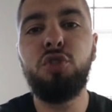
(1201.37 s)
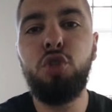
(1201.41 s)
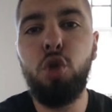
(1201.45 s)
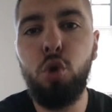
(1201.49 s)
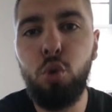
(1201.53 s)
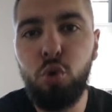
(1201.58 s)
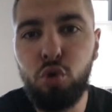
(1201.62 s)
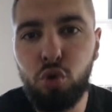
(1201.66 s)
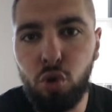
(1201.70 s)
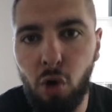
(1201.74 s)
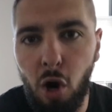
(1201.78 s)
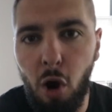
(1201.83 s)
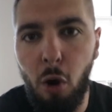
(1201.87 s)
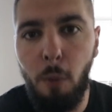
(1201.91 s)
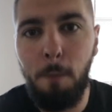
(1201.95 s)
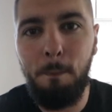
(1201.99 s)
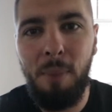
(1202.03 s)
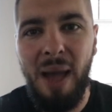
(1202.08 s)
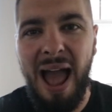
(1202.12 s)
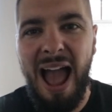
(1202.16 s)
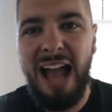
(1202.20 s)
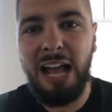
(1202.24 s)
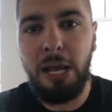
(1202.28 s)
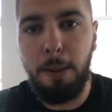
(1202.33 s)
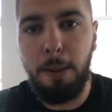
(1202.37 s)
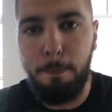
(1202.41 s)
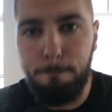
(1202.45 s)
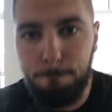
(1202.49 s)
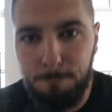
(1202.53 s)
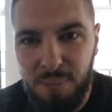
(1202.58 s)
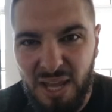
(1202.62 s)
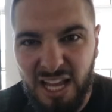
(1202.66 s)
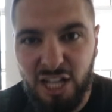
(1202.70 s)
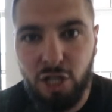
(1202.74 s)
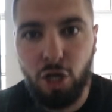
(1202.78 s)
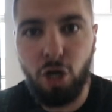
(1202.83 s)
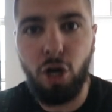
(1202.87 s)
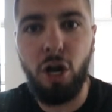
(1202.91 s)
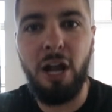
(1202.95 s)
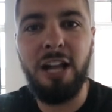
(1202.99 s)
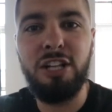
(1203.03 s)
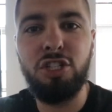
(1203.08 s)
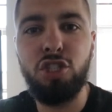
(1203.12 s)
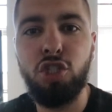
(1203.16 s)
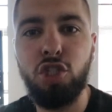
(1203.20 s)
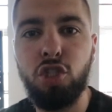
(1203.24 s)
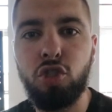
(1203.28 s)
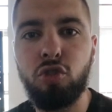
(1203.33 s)
to grow back bigger
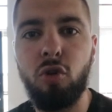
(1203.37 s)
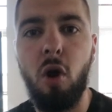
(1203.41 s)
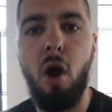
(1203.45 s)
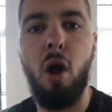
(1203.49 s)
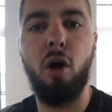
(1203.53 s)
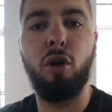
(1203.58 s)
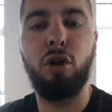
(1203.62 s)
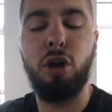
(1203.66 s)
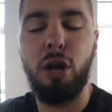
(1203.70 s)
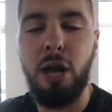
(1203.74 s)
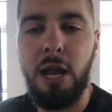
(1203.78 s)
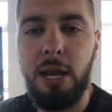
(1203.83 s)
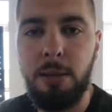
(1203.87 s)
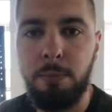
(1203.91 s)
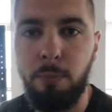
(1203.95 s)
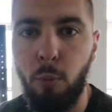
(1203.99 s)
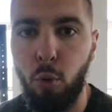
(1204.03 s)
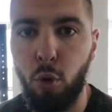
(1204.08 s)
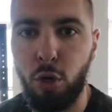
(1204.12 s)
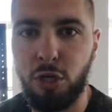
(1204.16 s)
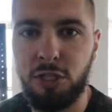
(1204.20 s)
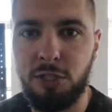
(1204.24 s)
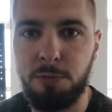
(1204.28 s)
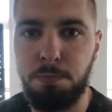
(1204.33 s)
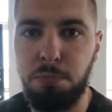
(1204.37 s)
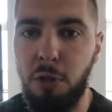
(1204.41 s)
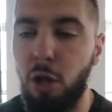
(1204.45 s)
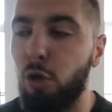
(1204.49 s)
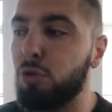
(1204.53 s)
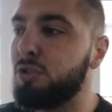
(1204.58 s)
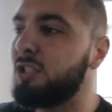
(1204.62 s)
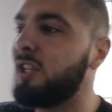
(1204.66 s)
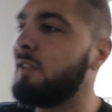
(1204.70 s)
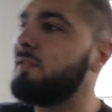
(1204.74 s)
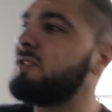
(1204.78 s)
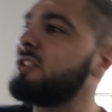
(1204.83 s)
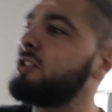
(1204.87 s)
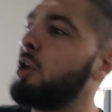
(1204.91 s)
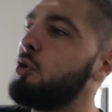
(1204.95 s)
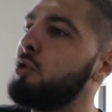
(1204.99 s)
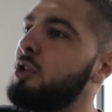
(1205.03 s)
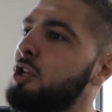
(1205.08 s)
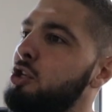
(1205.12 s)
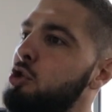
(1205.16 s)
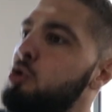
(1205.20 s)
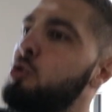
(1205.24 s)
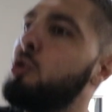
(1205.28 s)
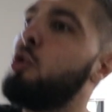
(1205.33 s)
and stronger and more explosive, so
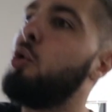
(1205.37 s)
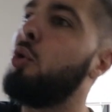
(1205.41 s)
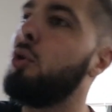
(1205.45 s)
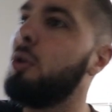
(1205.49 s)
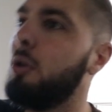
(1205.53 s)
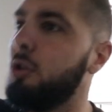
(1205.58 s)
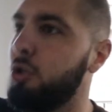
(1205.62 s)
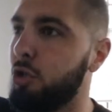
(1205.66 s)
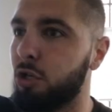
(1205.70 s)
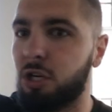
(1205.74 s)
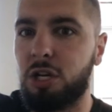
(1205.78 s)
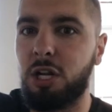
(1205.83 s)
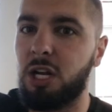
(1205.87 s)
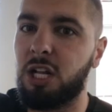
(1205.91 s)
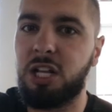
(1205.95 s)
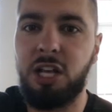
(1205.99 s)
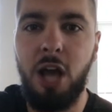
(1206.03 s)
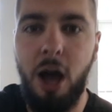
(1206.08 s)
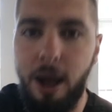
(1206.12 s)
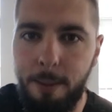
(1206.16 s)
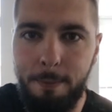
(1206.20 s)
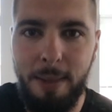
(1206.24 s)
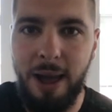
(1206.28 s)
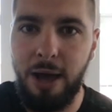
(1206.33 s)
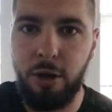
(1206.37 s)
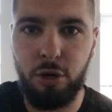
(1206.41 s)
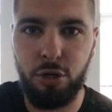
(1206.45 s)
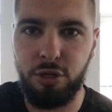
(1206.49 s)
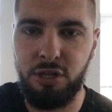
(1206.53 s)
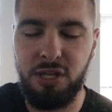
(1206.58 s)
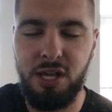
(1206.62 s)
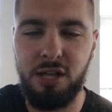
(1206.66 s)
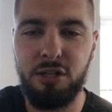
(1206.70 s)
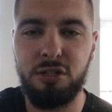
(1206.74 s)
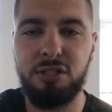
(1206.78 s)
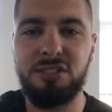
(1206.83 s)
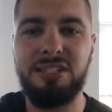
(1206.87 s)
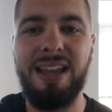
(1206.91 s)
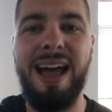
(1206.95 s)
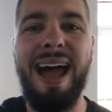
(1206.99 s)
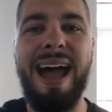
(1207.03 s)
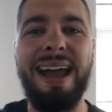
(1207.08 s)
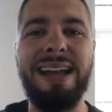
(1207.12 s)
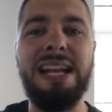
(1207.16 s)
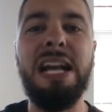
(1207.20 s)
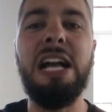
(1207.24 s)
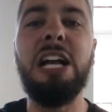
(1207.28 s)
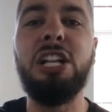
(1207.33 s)
that you're gonna come out on the other
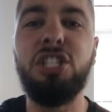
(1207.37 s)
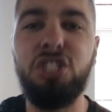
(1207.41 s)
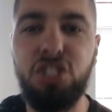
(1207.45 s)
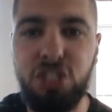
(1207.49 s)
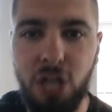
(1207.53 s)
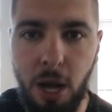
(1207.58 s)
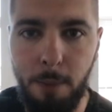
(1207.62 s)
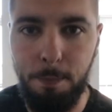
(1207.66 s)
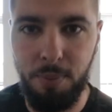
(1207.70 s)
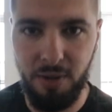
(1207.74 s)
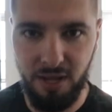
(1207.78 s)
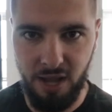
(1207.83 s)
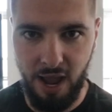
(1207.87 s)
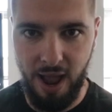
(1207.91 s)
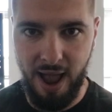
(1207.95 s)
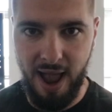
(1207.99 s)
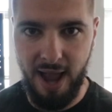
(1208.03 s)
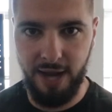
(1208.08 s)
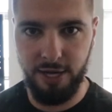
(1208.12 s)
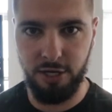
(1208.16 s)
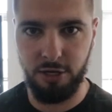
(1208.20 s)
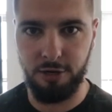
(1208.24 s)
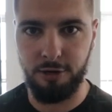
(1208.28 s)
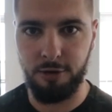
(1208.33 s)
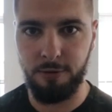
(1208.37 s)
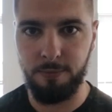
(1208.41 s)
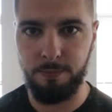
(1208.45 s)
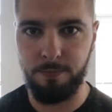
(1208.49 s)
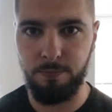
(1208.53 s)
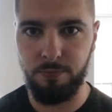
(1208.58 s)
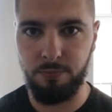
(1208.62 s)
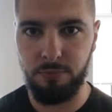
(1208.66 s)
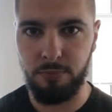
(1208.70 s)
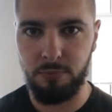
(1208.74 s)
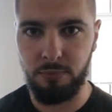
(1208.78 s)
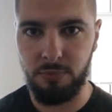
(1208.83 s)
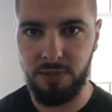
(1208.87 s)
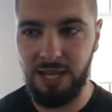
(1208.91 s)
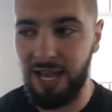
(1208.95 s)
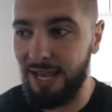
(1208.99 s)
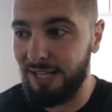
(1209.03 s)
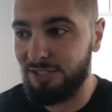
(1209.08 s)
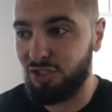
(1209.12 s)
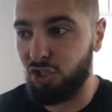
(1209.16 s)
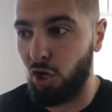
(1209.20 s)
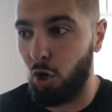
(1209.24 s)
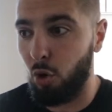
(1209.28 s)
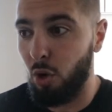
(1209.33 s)
side jumping higher. Okay,
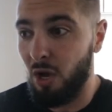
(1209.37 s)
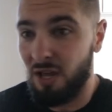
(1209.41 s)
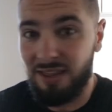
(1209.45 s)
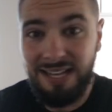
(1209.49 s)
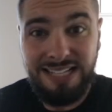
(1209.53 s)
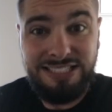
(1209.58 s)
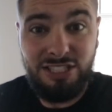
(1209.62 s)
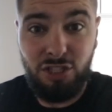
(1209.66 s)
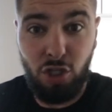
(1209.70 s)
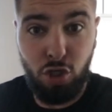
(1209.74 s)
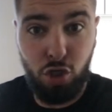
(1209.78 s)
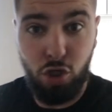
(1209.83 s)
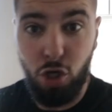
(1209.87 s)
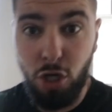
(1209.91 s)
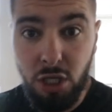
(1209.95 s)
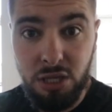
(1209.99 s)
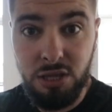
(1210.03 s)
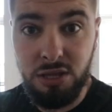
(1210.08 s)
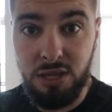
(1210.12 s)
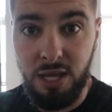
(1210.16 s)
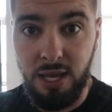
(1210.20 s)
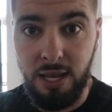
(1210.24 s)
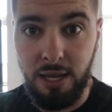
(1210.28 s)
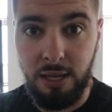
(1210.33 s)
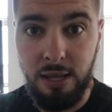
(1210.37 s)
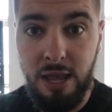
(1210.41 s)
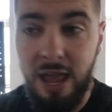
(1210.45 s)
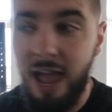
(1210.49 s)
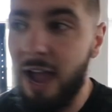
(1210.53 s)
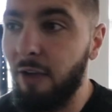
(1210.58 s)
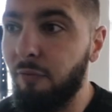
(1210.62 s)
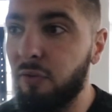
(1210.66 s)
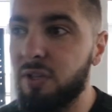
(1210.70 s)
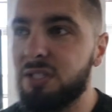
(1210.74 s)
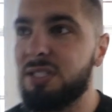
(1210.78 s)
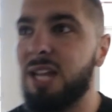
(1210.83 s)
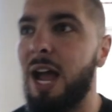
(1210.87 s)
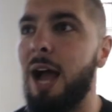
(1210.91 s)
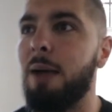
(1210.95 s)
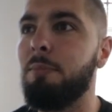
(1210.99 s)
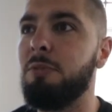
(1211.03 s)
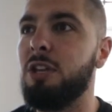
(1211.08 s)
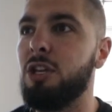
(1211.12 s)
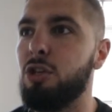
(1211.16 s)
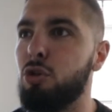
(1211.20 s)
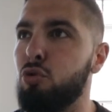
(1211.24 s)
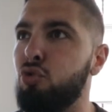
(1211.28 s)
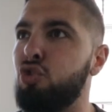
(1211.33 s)
so that's a good thing. Every time
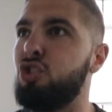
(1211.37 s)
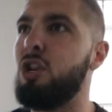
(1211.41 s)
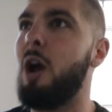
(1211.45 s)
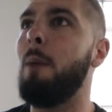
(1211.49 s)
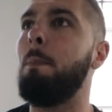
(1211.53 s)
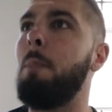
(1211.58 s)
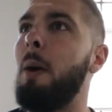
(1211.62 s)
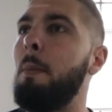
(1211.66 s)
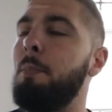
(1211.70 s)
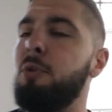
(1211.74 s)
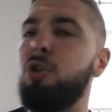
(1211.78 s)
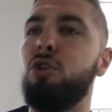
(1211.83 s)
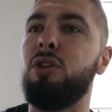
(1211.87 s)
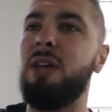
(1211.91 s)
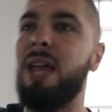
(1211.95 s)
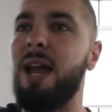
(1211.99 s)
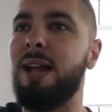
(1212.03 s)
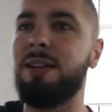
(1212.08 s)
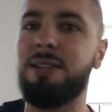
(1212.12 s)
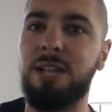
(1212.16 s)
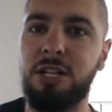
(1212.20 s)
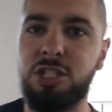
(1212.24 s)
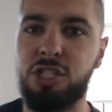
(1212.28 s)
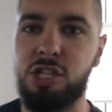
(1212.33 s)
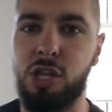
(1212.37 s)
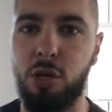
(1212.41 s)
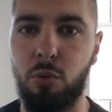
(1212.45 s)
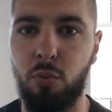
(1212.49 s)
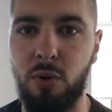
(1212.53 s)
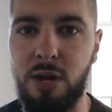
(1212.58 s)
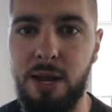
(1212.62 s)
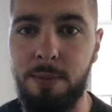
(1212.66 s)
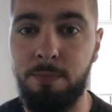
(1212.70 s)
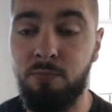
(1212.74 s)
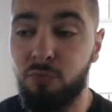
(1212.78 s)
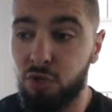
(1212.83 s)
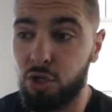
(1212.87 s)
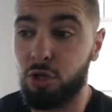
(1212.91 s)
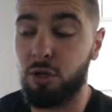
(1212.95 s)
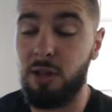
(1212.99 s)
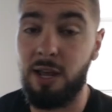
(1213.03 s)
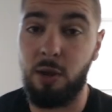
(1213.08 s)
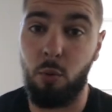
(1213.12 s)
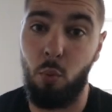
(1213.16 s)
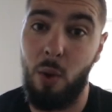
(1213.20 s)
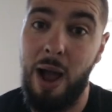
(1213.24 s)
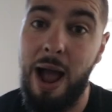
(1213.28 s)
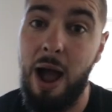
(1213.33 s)
that you jump up and you can't touch the rim, you're
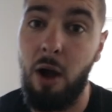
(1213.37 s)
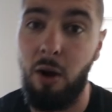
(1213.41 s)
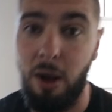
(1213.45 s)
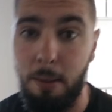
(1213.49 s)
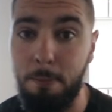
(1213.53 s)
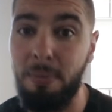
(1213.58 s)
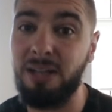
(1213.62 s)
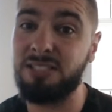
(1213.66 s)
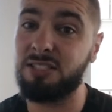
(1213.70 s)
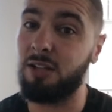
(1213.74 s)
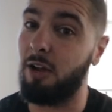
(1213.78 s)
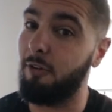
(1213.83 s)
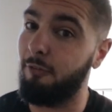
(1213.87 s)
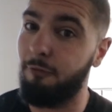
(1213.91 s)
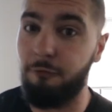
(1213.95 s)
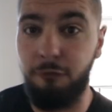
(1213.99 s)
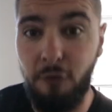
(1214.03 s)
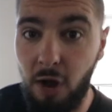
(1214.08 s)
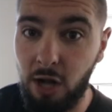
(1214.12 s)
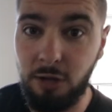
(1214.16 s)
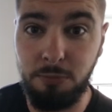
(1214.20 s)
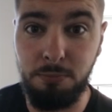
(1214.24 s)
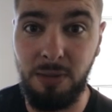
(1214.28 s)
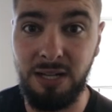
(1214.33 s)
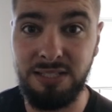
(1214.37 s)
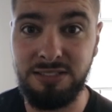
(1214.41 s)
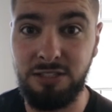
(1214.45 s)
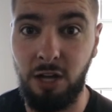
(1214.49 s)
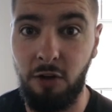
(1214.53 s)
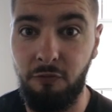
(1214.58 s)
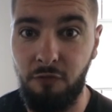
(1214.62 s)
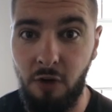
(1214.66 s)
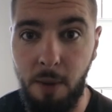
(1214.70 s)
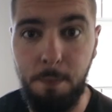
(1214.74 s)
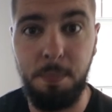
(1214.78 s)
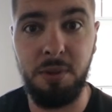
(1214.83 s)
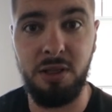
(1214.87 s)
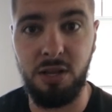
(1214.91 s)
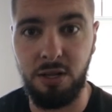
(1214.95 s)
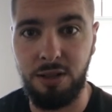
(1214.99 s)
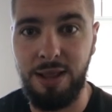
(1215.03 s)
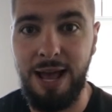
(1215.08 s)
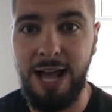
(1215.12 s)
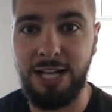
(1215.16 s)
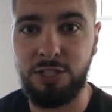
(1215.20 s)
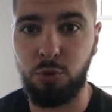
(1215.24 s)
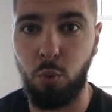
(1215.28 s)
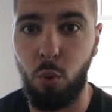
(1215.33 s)
like, wow, I must have fucked myself up in the
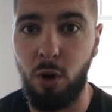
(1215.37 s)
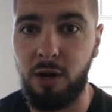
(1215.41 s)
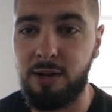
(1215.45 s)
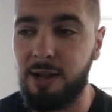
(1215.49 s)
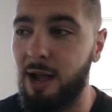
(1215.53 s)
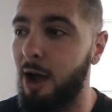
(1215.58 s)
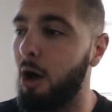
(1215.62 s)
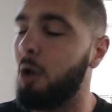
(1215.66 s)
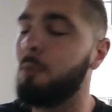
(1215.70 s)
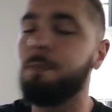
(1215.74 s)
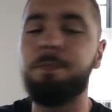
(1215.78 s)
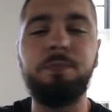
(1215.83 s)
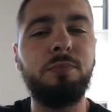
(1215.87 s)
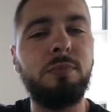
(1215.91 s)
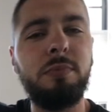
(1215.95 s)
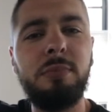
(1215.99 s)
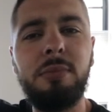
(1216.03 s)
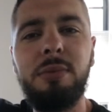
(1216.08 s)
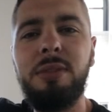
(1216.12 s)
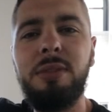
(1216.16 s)
last workout.